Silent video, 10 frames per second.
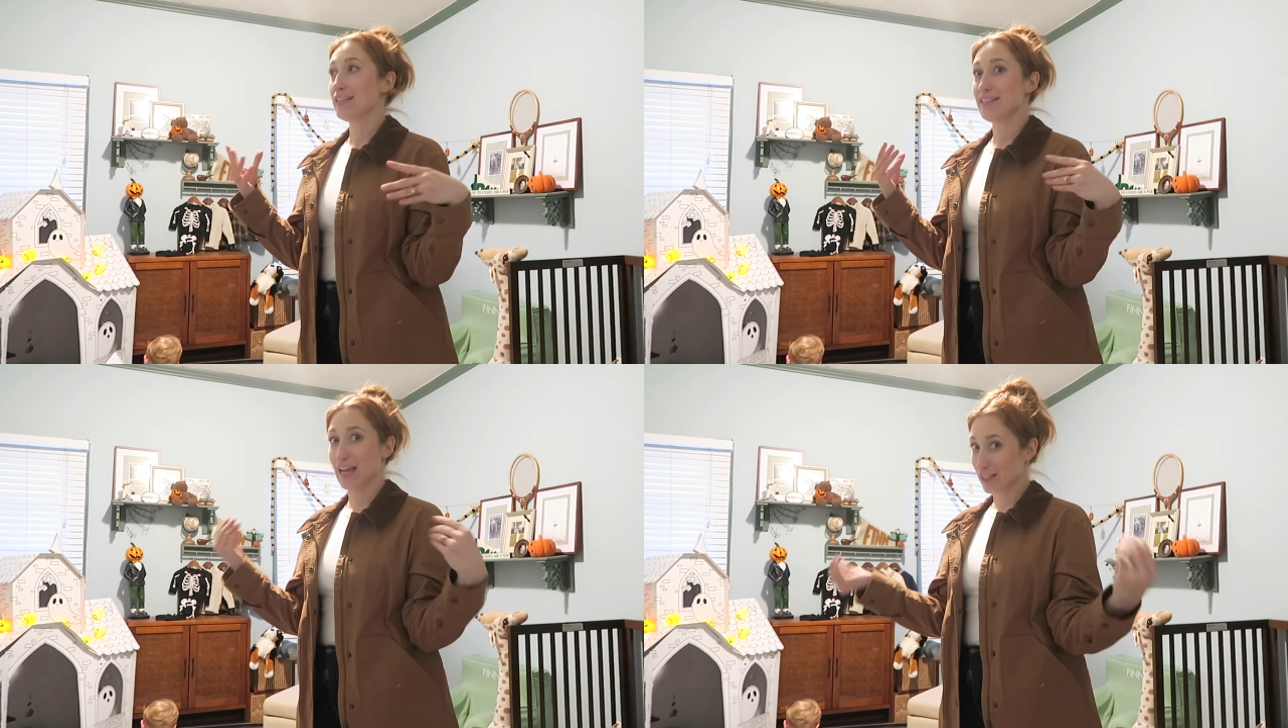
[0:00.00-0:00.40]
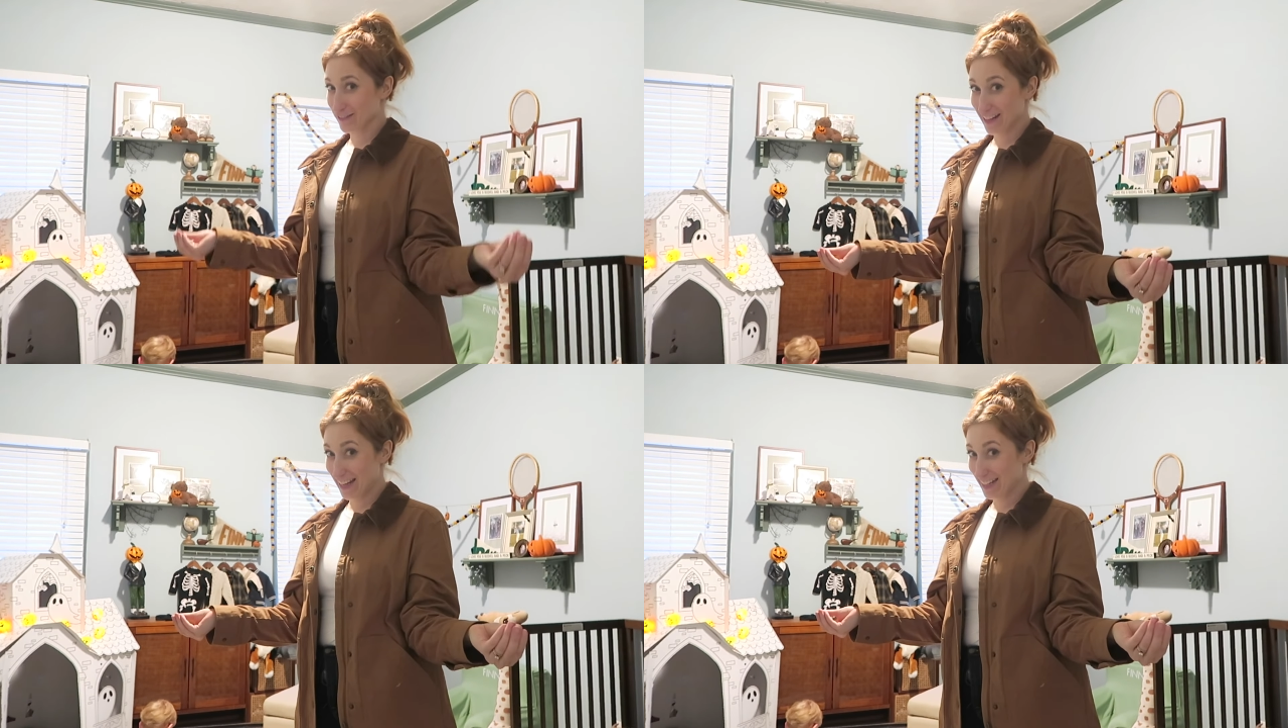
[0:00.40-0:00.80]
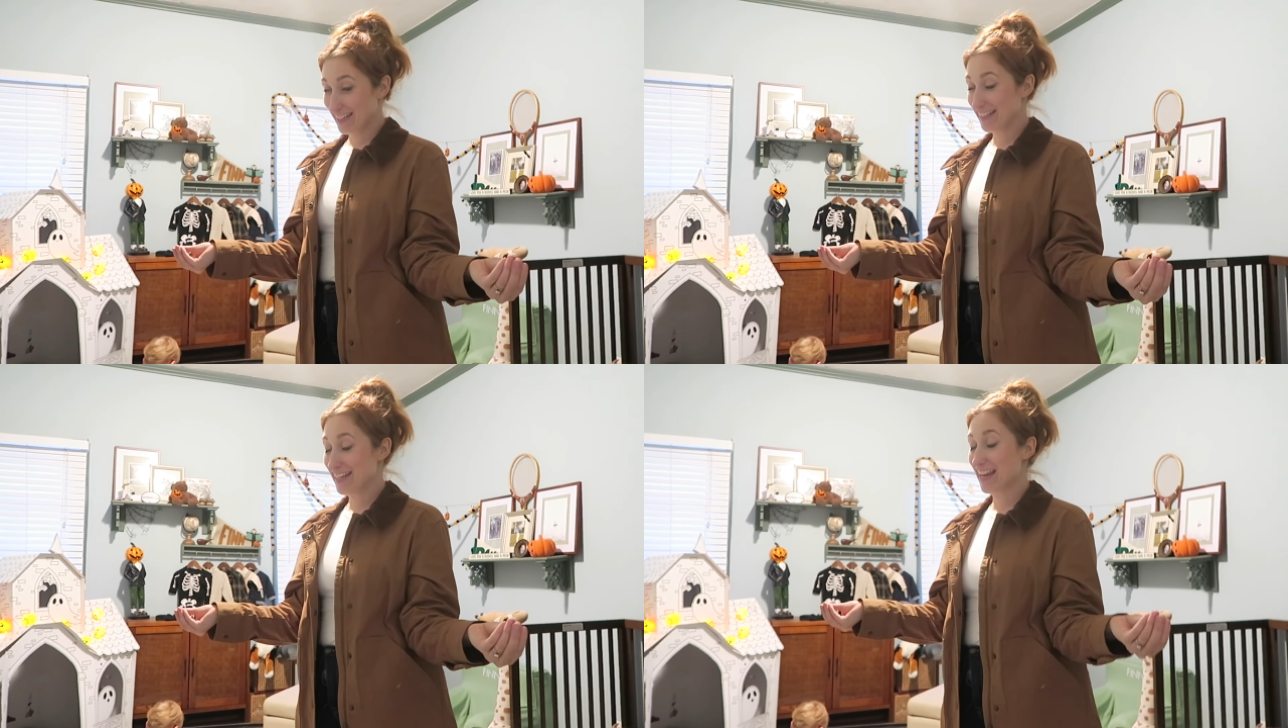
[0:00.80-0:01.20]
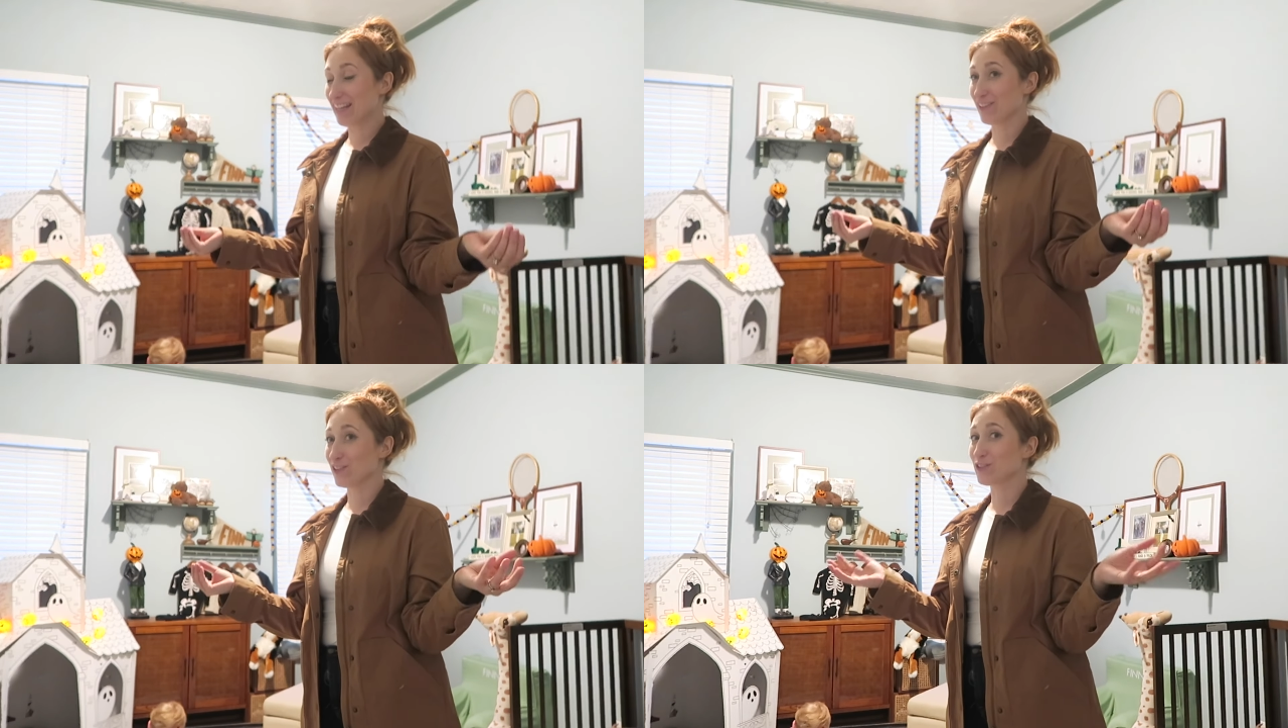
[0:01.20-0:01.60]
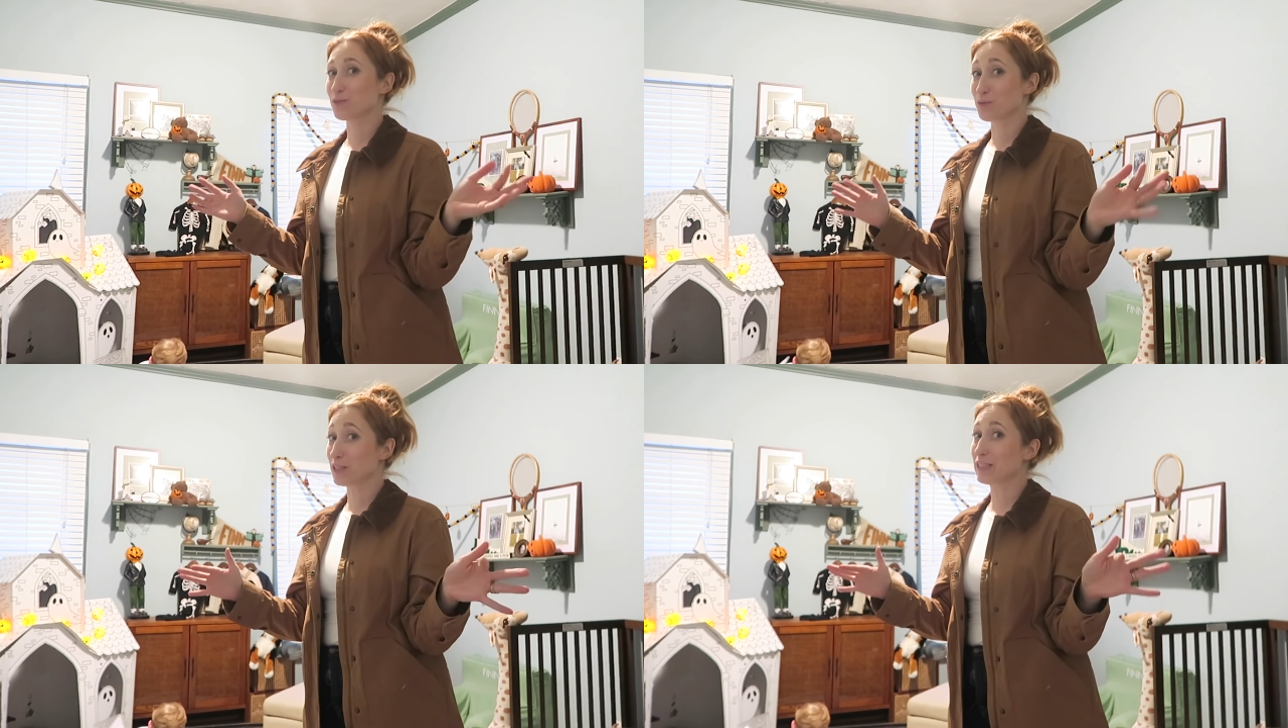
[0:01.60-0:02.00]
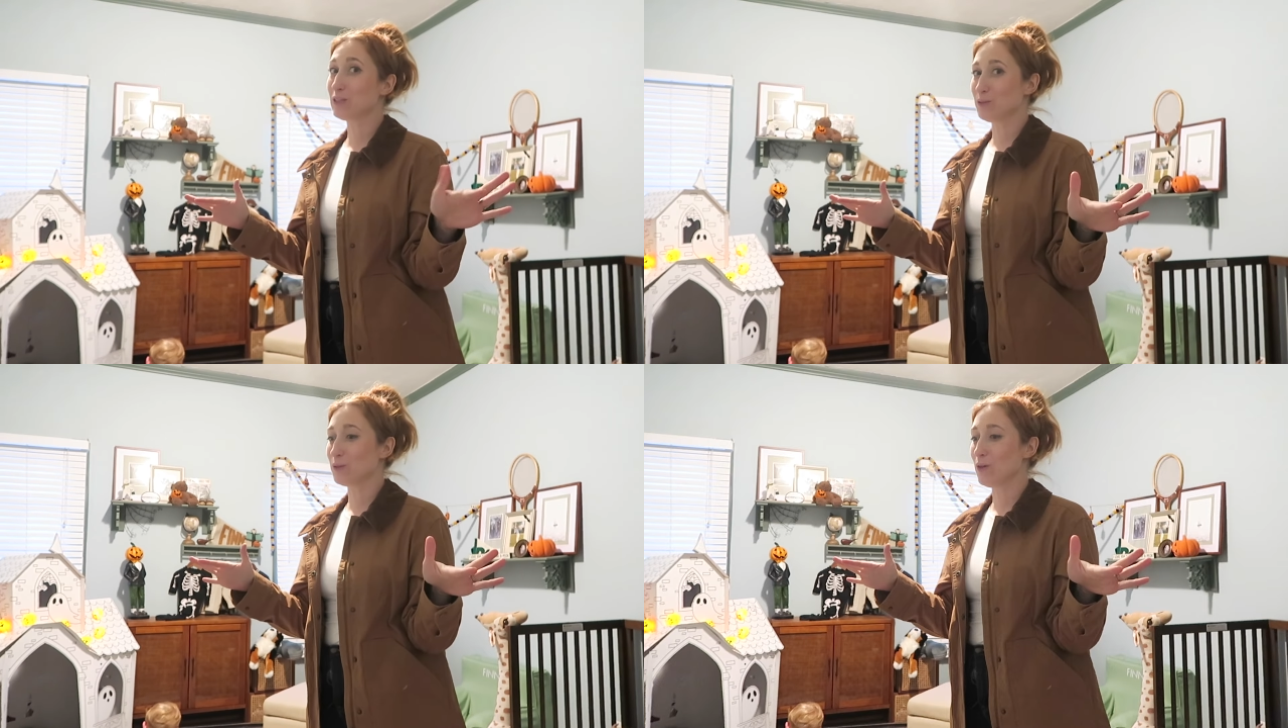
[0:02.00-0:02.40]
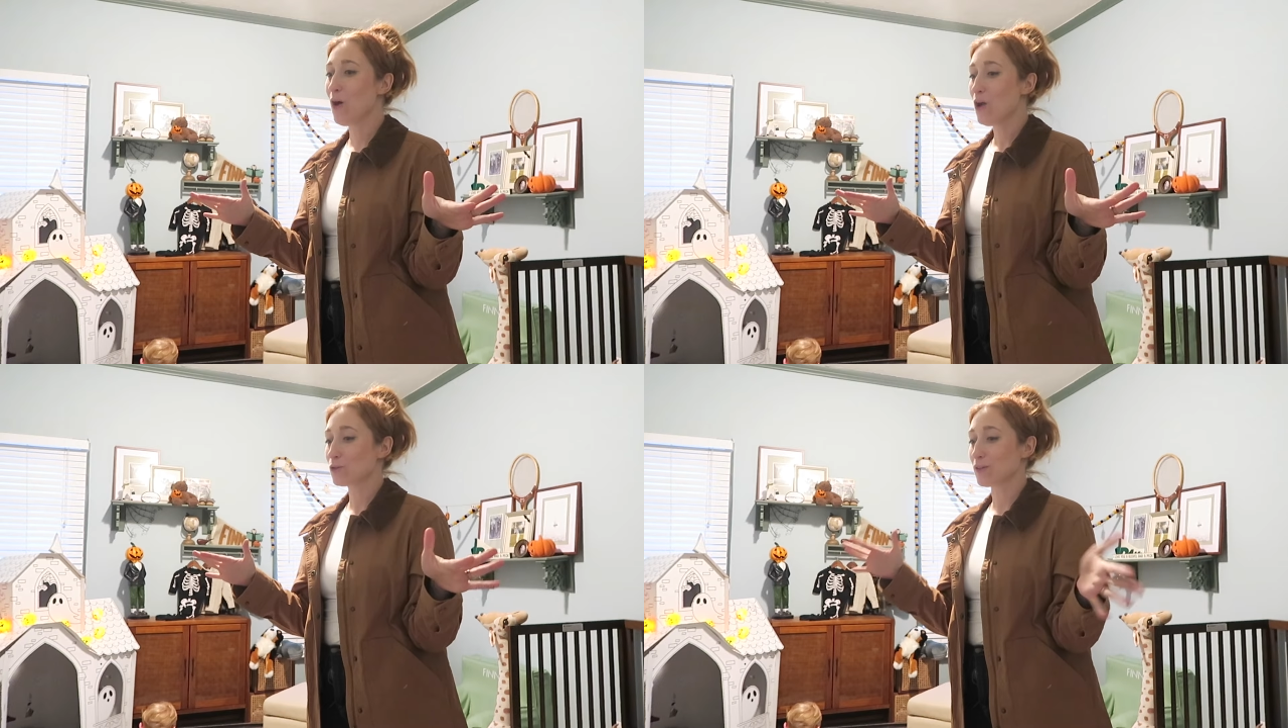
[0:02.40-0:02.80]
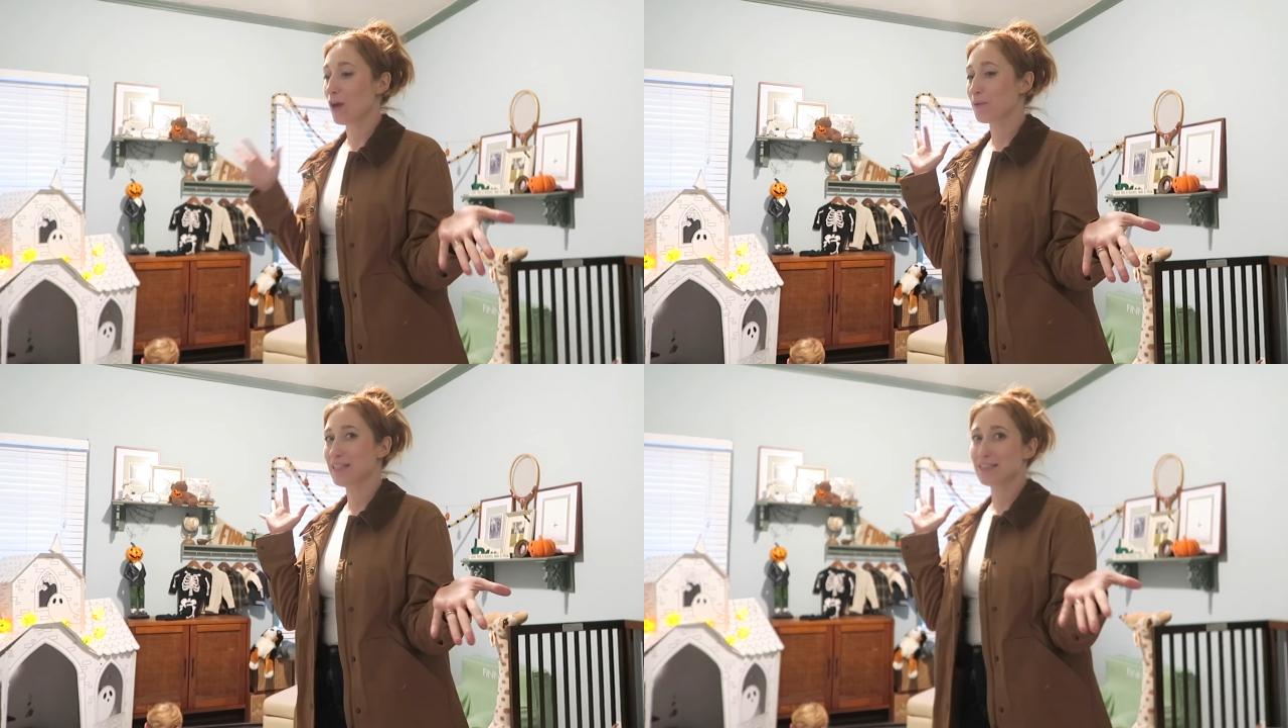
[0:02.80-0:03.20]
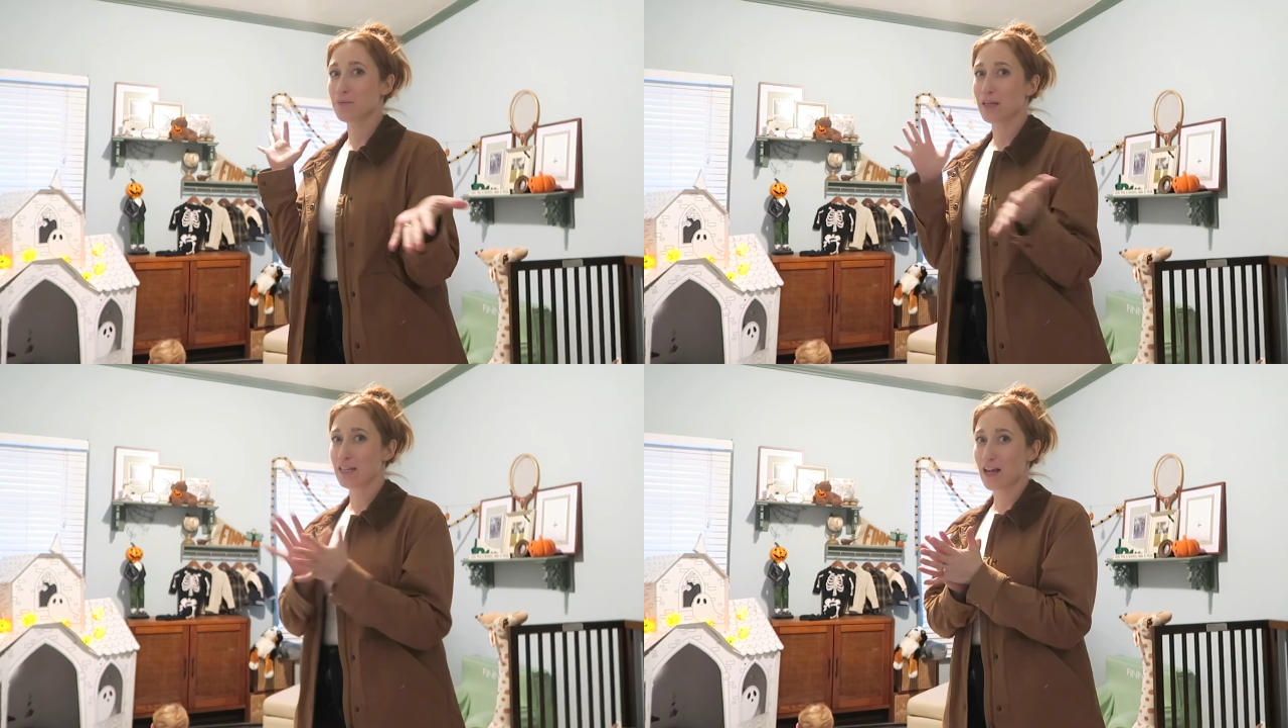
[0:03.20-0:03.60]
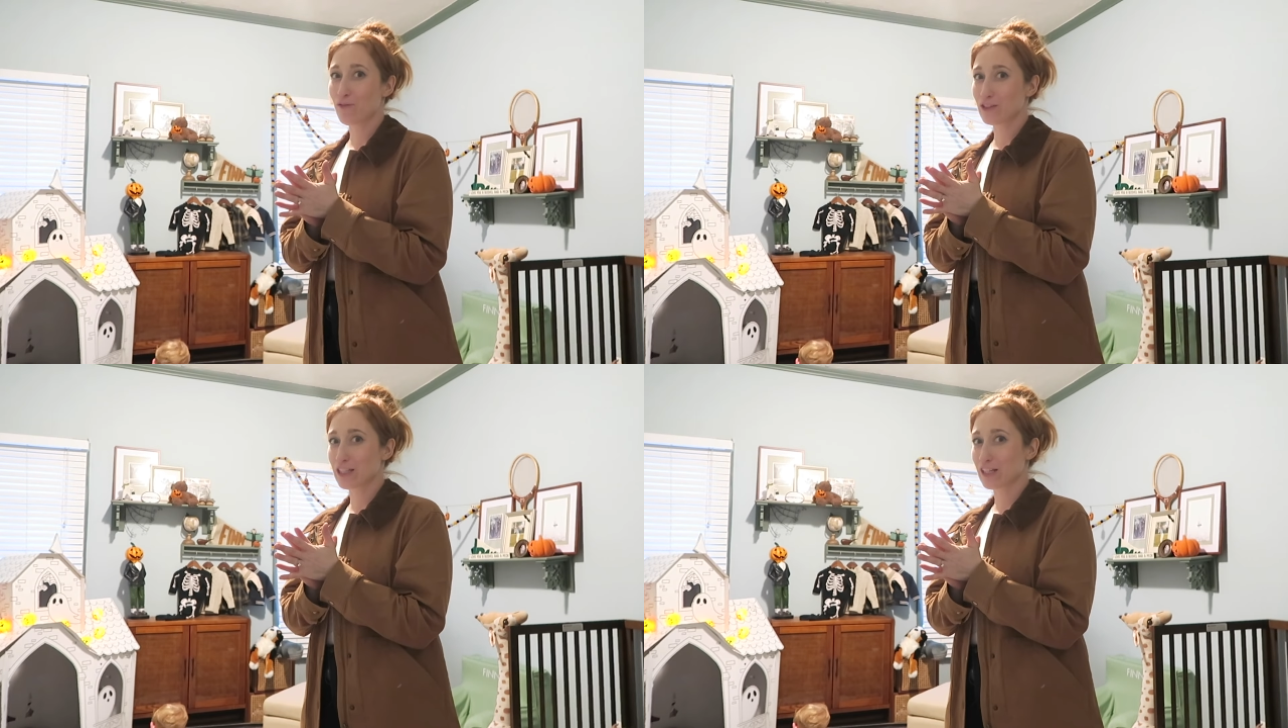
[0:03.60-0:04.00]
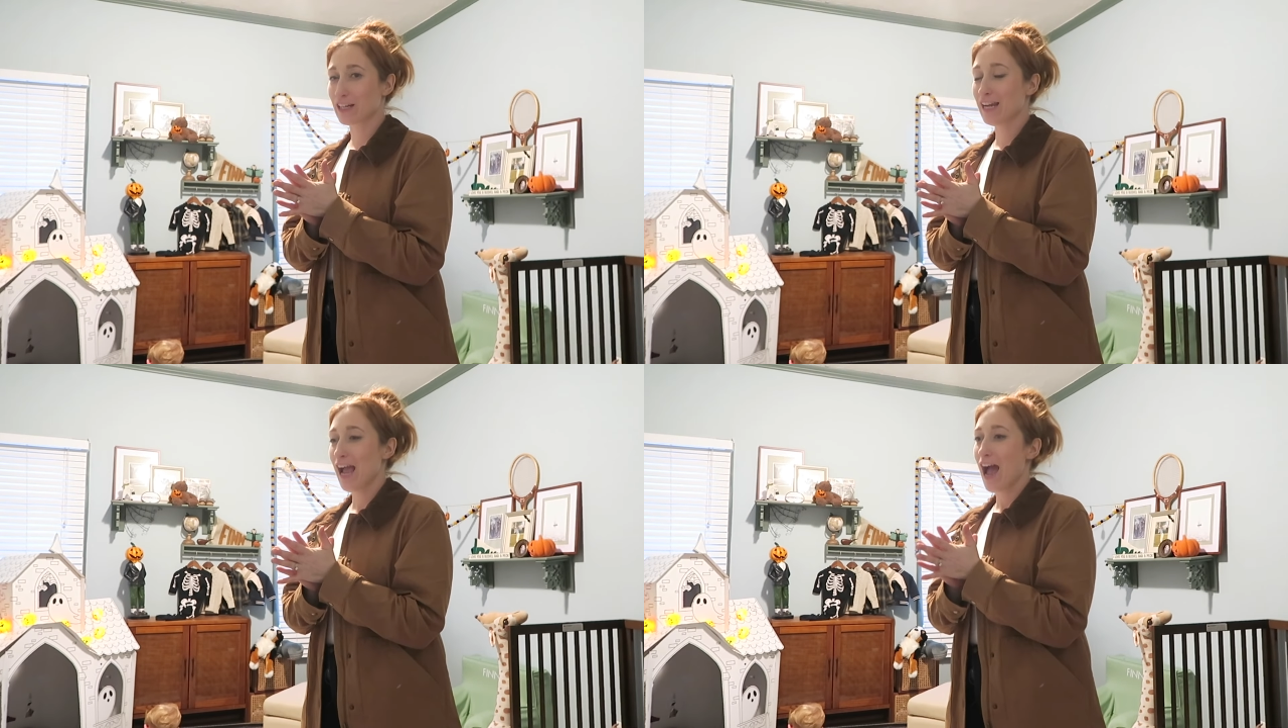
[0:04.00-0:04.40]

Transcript: decorated and it looks really cool. So I thought we'd get some in and out for dinner